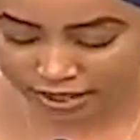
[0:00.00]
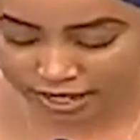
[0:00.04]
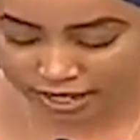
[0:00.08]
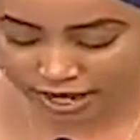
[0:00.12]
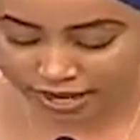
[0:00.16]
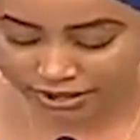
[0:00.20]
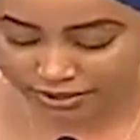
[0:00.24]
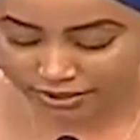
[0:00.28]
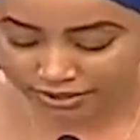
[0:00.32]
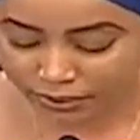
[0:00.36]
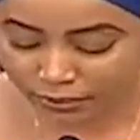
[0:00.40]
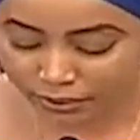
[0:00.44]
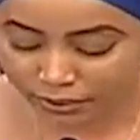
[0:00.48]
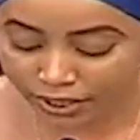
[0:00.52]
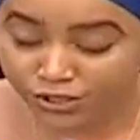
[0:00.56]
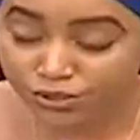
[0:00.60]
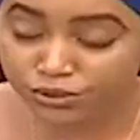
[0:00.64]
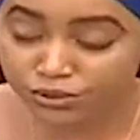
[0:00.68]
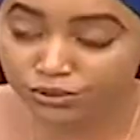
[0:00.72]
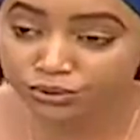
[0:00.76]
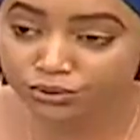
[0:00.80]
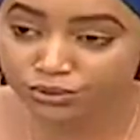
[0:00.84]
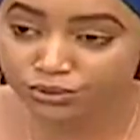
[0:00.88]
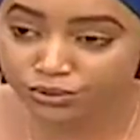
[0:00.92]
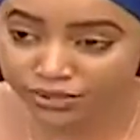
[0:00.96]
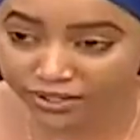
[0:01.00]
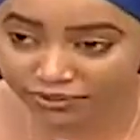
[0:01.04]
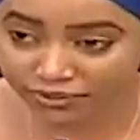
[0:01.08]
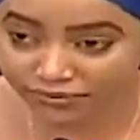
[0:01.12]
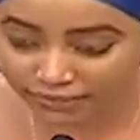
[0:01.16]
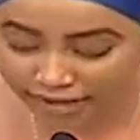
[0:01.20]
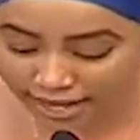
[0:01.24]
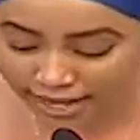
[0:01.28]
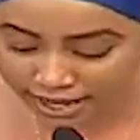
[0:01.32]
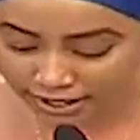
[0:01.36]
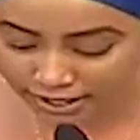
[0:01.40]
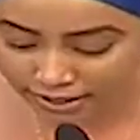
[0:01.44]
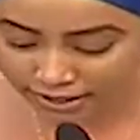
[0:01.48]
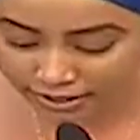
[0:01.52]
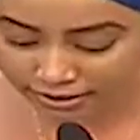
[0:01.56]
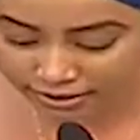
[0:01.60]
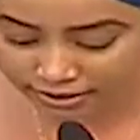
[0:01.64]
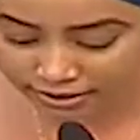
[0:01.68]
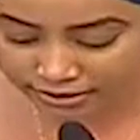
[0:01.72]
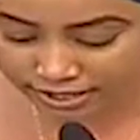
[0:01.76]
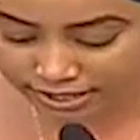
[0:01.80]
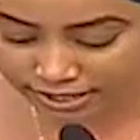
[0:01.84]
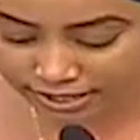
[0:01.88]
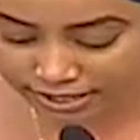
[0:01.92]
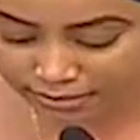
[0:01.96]
I request you to refer
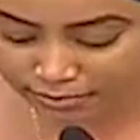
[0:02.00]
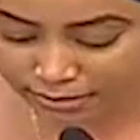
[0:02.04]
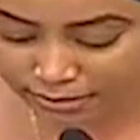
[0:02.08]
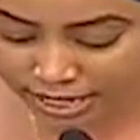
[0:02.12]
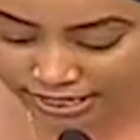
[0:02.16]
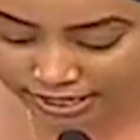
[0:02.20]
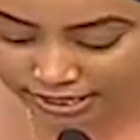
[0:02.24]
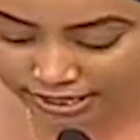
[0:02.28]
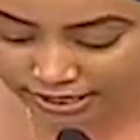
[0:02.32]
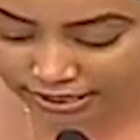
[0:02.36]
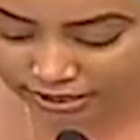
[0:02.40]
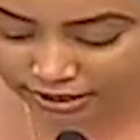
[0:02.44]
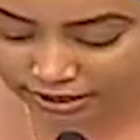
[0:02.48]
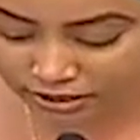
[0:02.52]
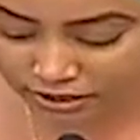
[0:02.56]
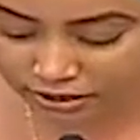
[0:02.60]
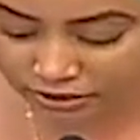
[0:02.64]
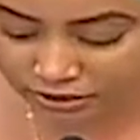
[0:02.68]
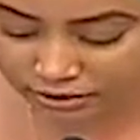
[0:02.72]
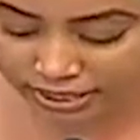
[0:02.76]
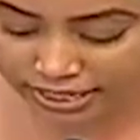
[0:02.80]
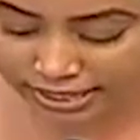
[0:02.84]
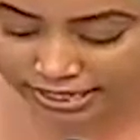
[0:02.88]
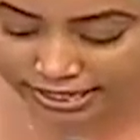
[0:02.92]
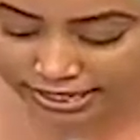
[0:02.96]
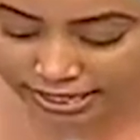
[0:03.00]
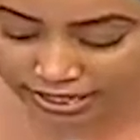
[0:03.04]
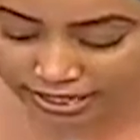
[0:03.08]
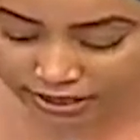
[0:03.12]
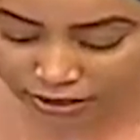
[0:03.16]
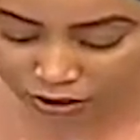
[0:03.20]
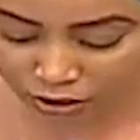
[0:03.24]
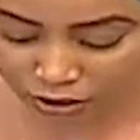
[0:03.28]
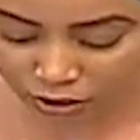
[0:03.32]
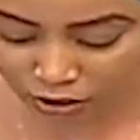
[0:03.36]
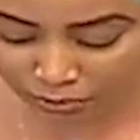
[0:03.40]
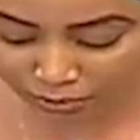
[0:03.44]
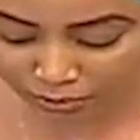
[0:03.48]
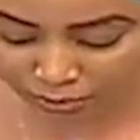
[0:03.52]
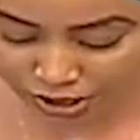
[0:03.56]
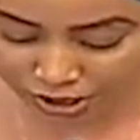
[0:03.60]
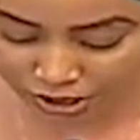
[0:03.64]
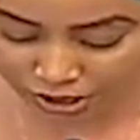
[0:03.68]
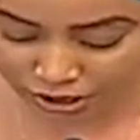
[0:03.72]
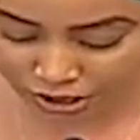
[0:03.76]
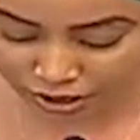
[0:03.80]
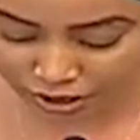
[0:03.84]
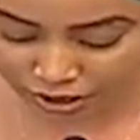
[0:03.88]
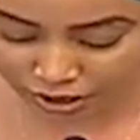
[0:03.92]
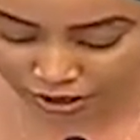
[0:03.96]
this matter to the Standing
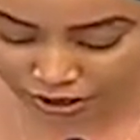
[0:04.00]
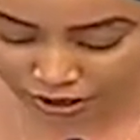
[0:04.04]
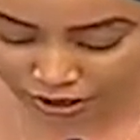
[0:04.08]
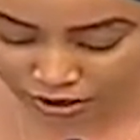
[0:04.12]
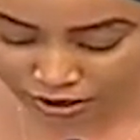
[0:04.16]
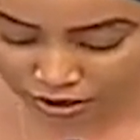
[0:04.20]
Committee